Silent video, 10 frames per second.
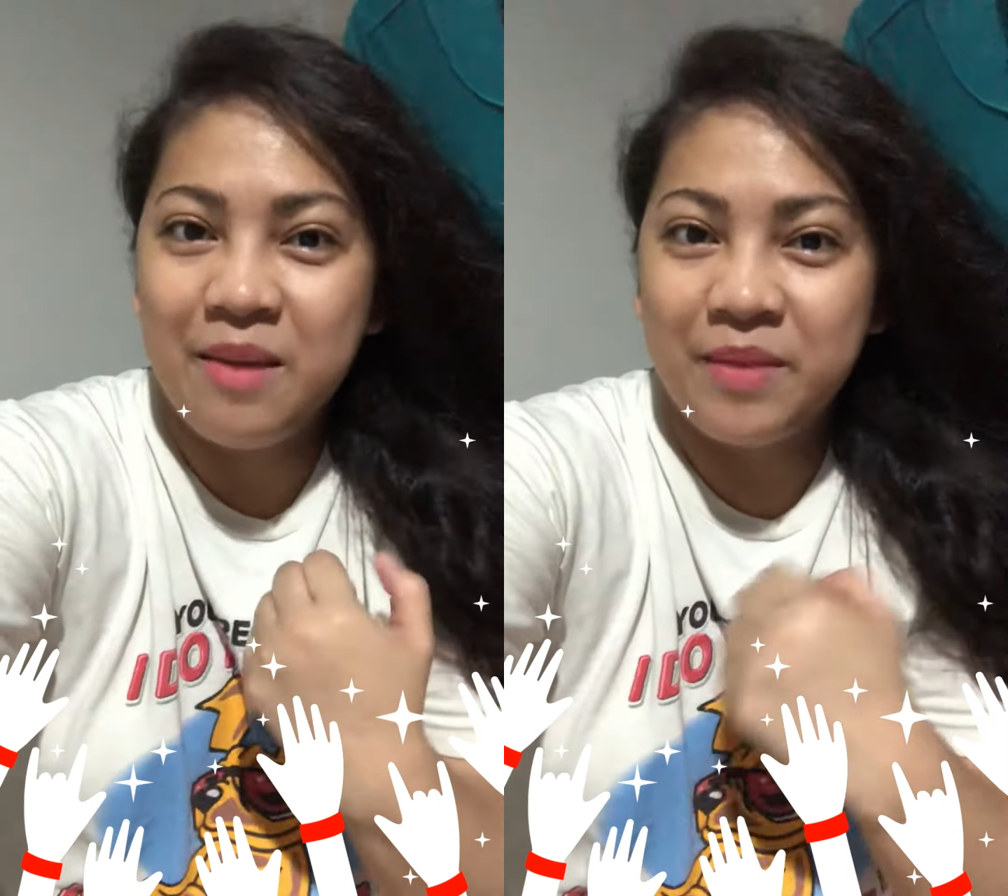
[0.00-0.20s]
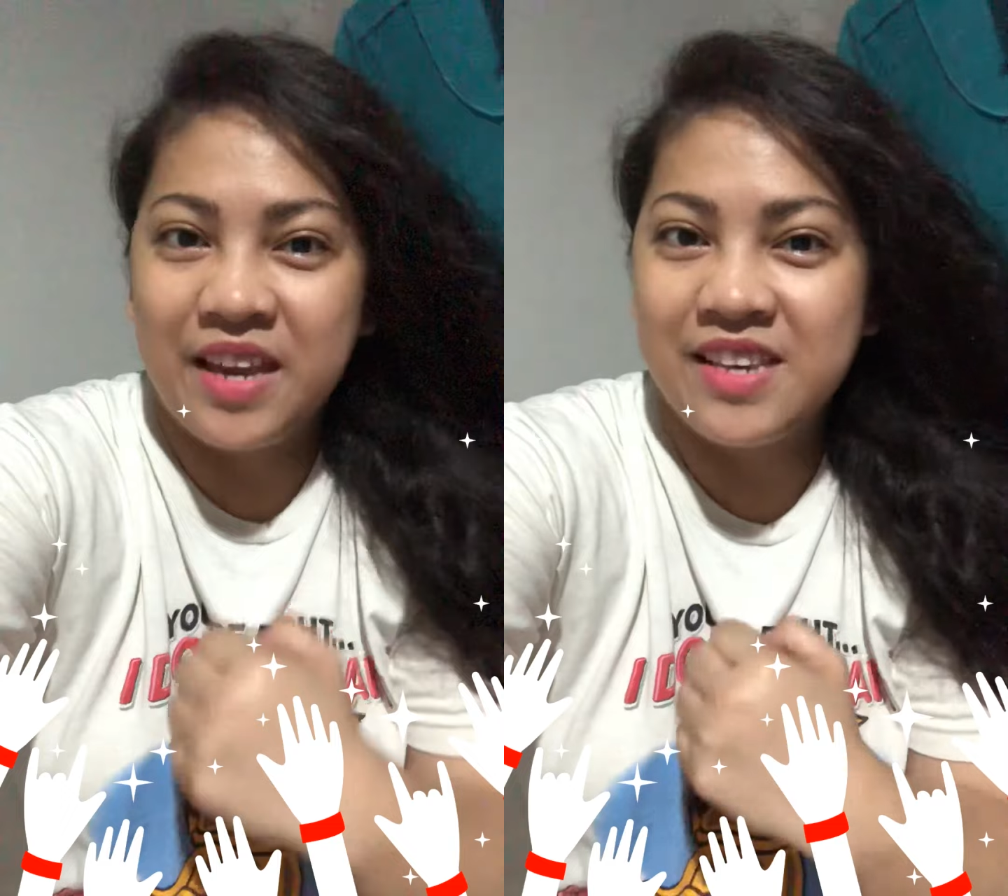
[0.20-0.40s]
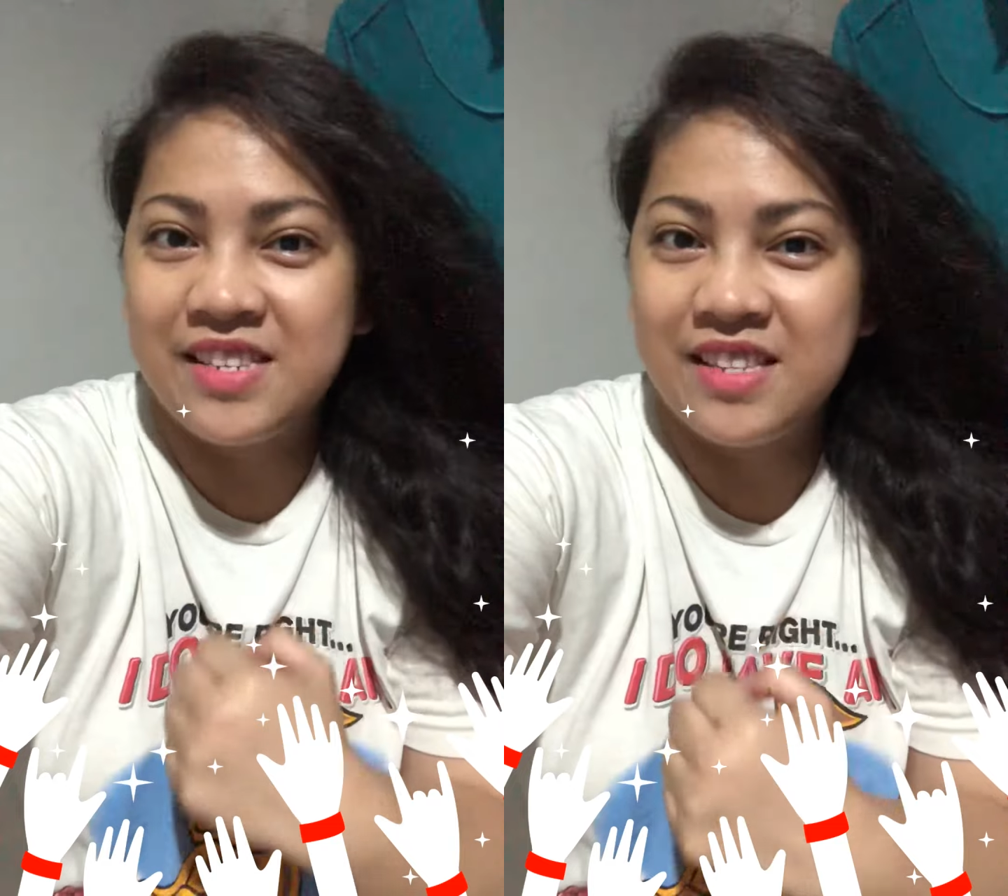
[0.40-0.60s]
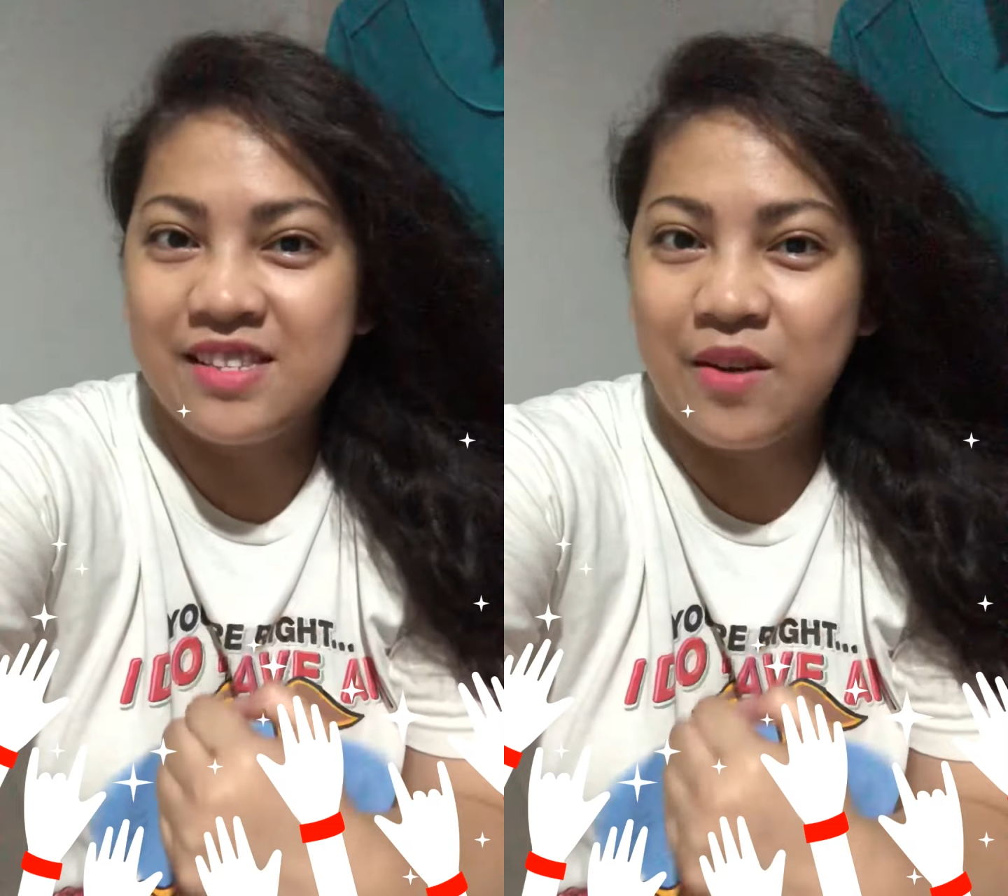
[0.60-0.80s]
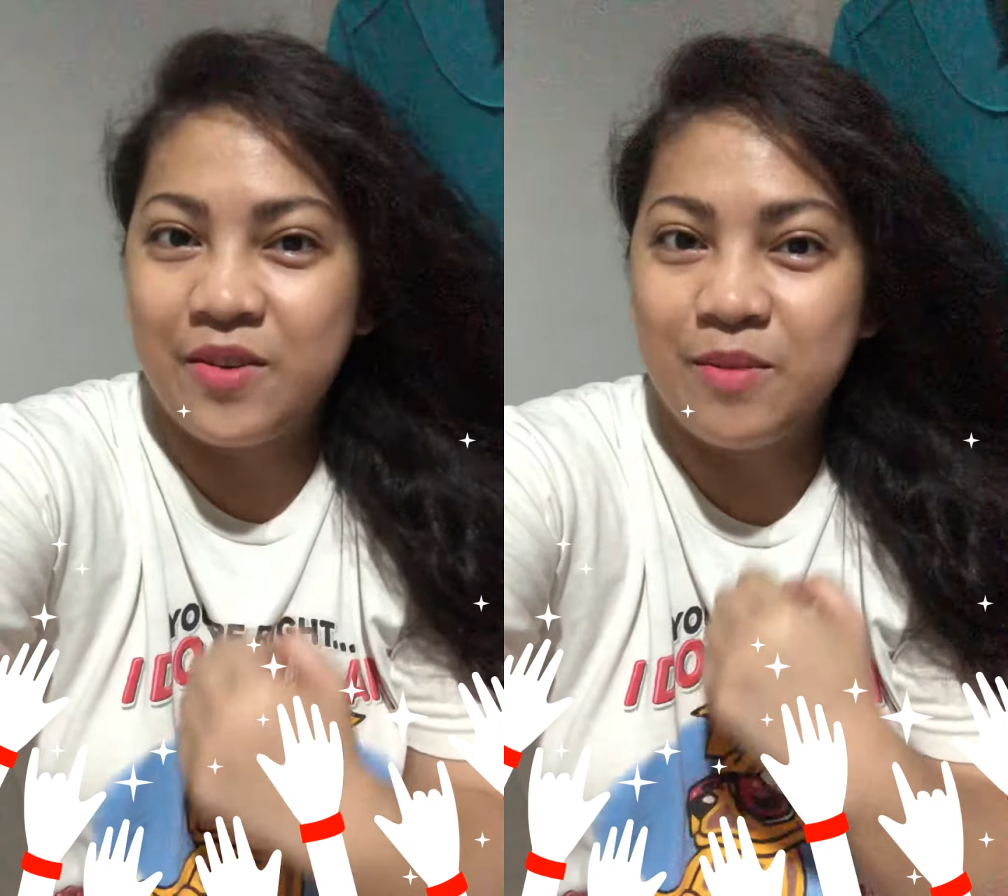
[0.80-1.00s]
because
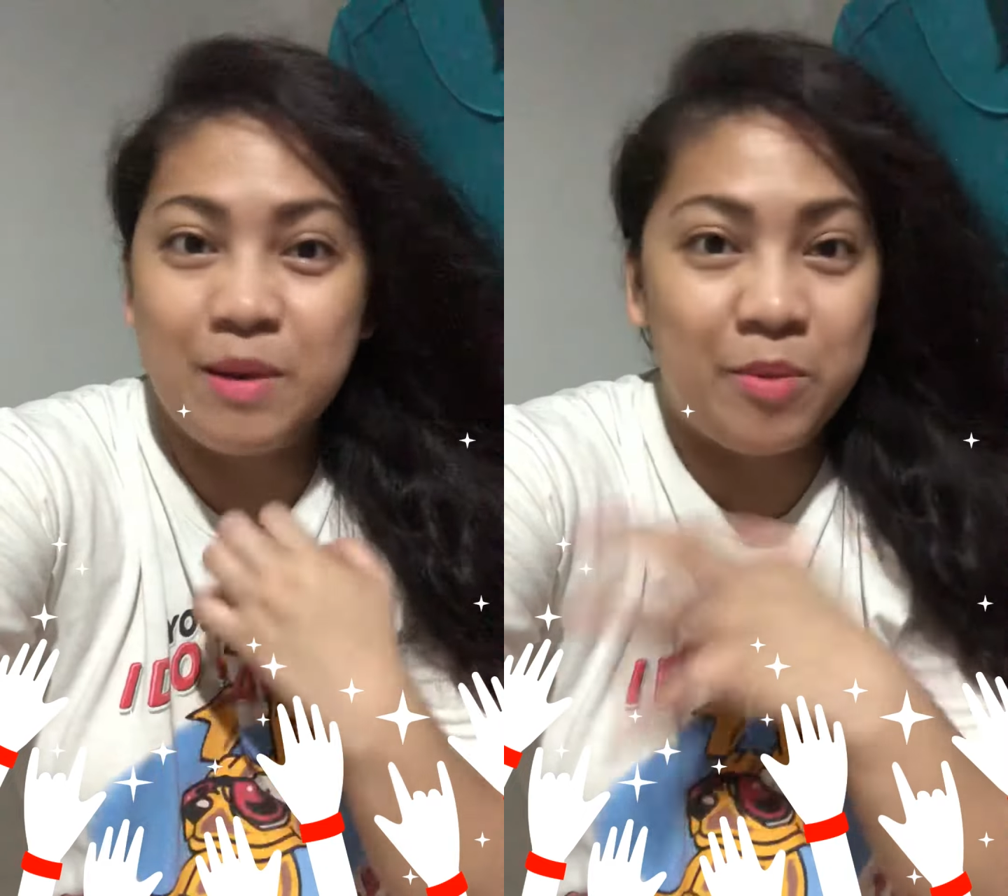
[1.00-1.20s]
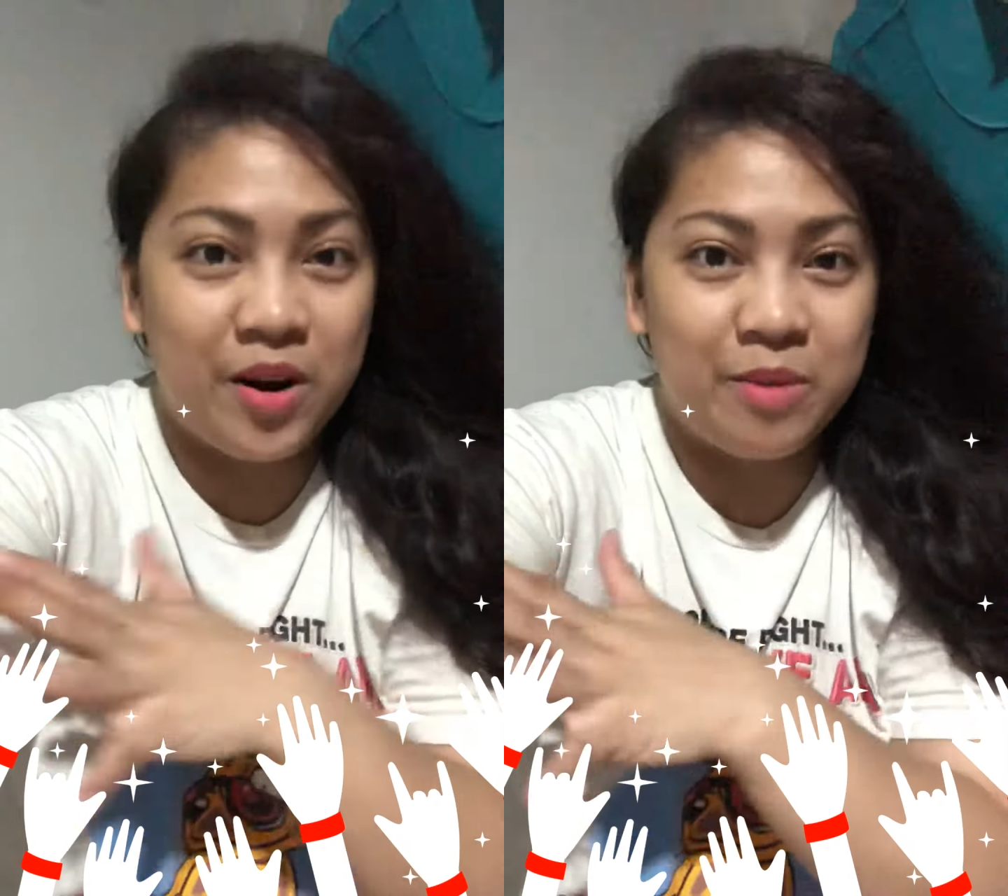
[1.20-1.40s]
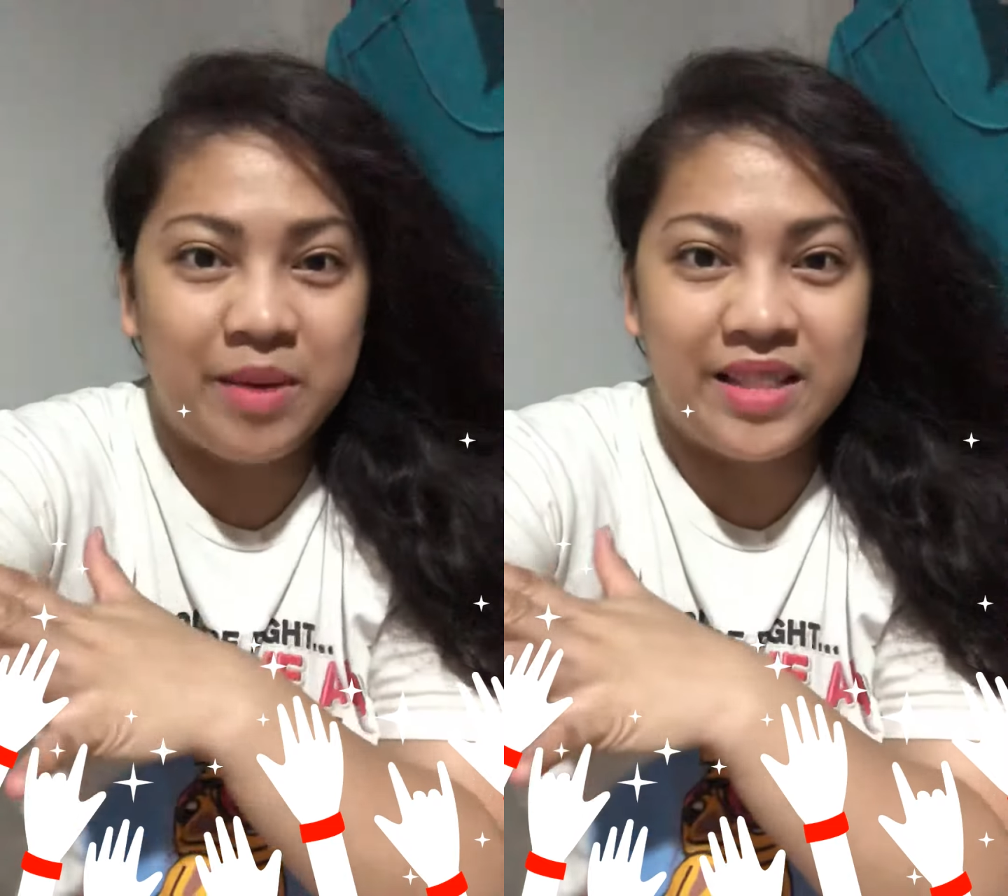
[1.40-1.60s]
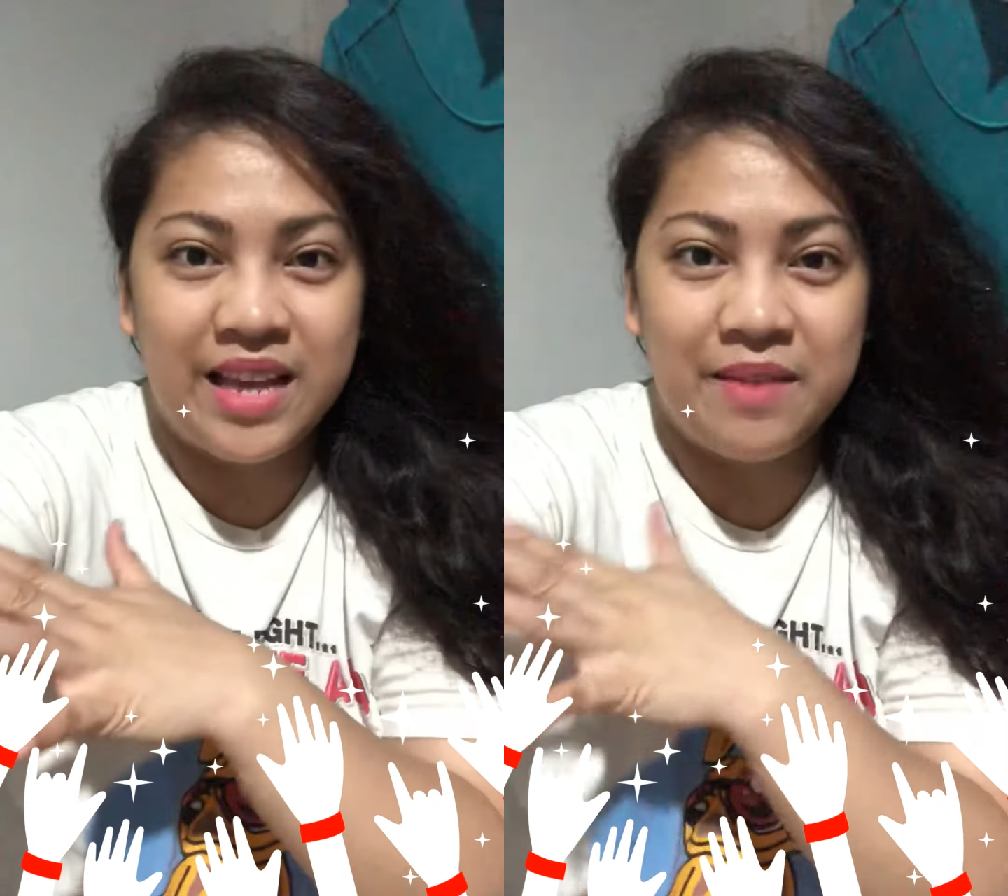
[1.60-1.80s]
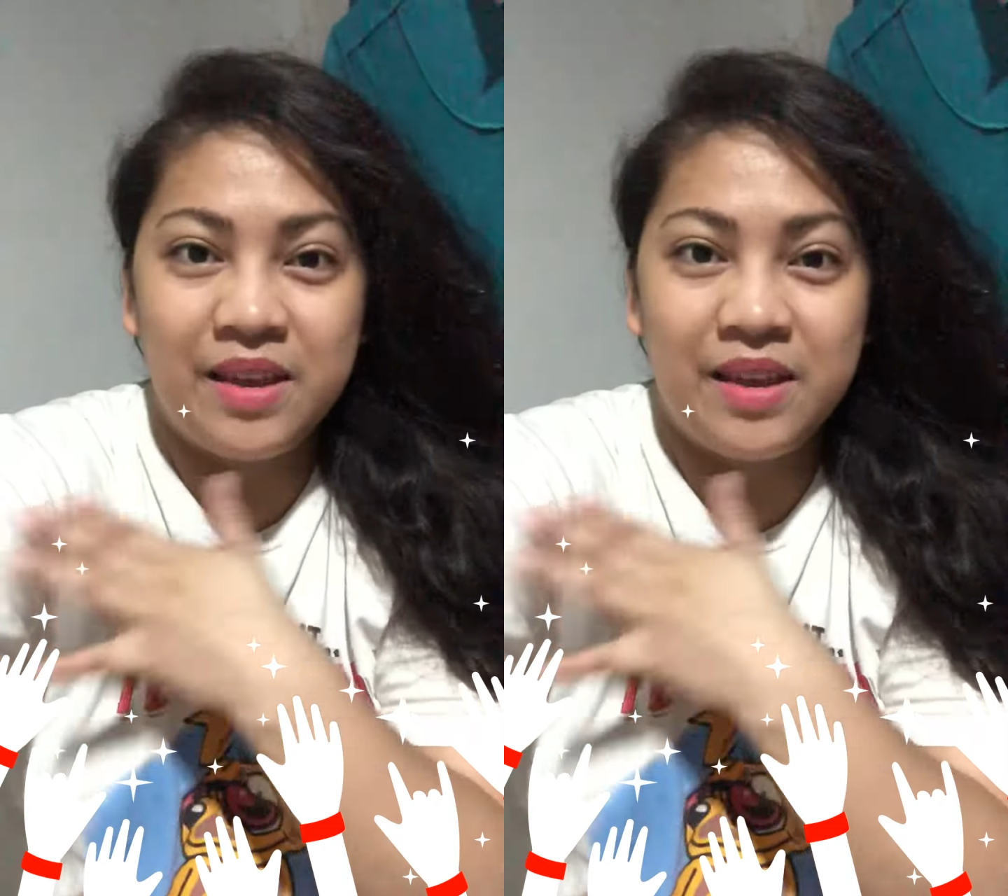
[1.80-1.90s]
it's going to be part of my life.